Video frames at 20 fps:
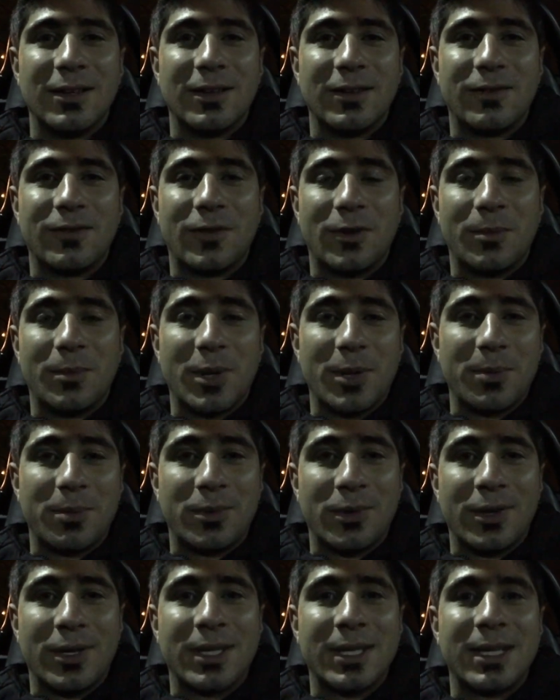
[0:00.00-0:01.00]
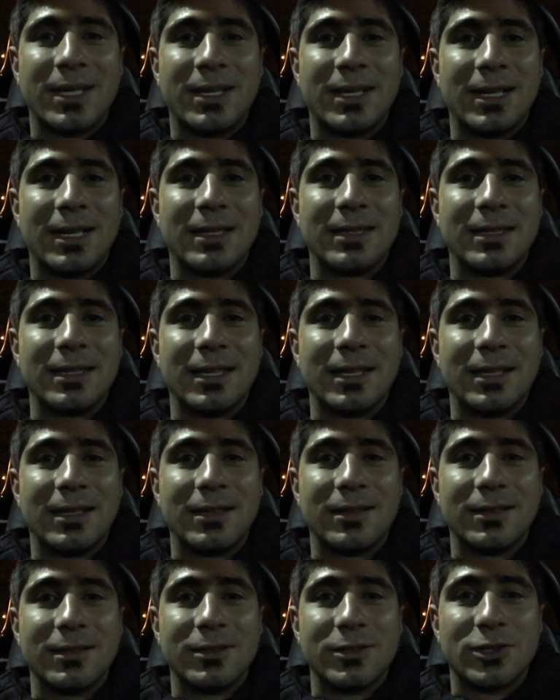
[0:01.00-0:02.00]
from my brother and
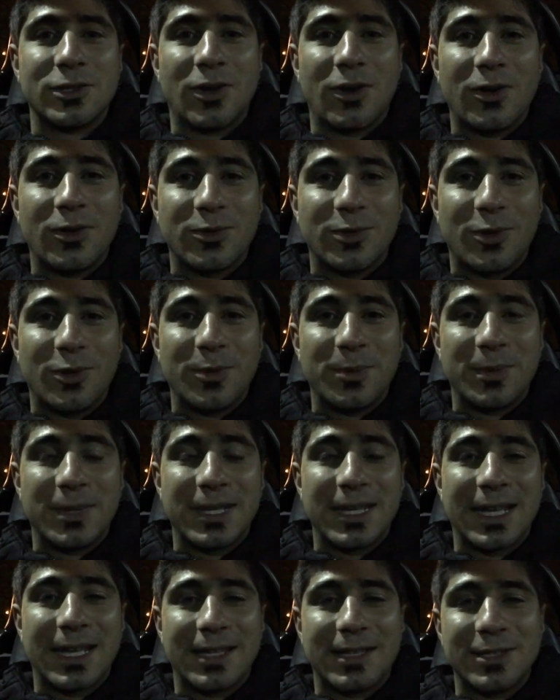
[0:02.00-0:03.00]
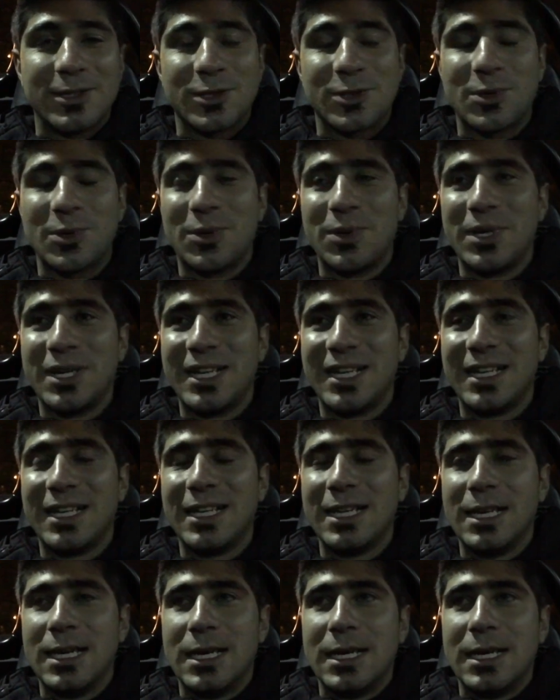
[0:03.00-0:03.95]
then Saul told me that story